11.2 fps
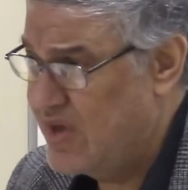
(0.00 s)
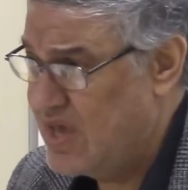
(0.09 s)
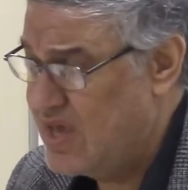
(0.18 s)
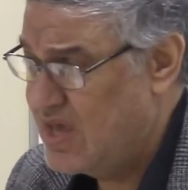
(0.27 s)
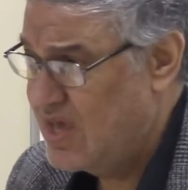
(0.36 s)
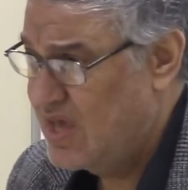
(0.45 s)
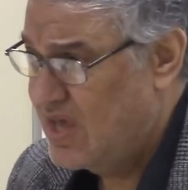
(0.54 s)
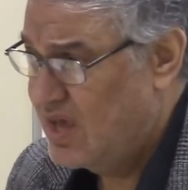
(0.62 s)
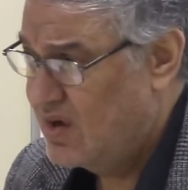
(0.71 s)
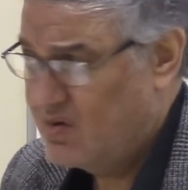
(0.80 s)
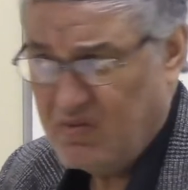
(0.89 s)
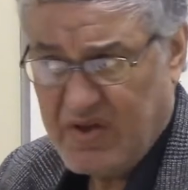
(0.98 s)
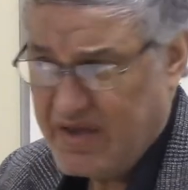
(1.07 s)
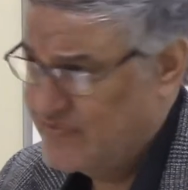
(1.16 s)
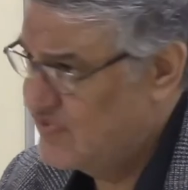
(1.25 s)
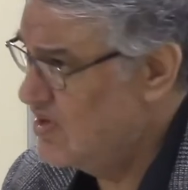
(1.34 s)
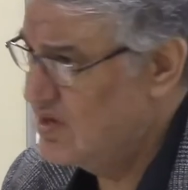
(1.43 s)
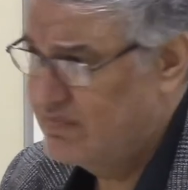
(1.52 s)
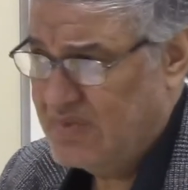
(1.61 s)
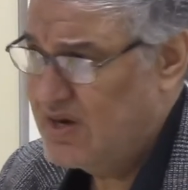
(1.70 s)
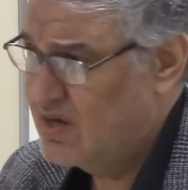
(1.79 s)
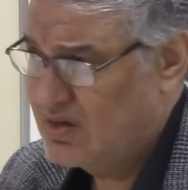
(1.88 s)
We have seen many
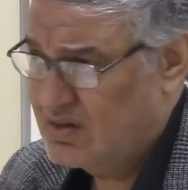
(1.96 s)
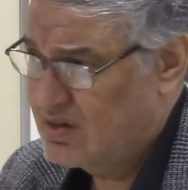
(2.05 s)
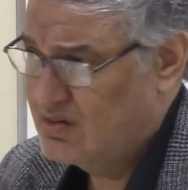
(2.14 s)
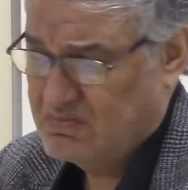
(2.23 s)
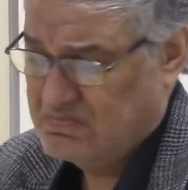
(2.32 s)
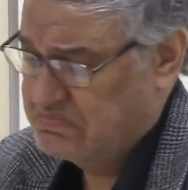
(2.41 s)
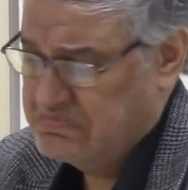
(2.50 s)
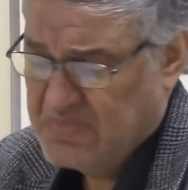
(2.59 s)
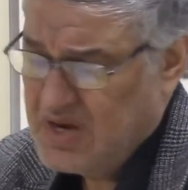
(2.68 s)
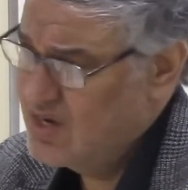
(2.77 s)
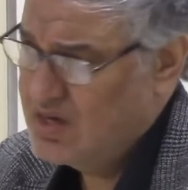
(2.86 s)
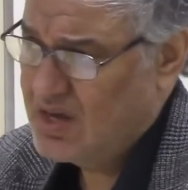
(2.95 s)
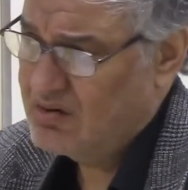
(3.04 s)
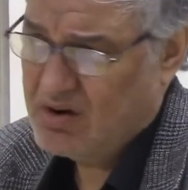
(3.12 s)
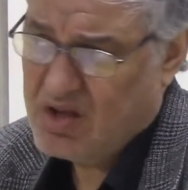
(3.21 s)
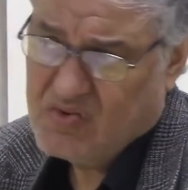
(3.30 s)
around us.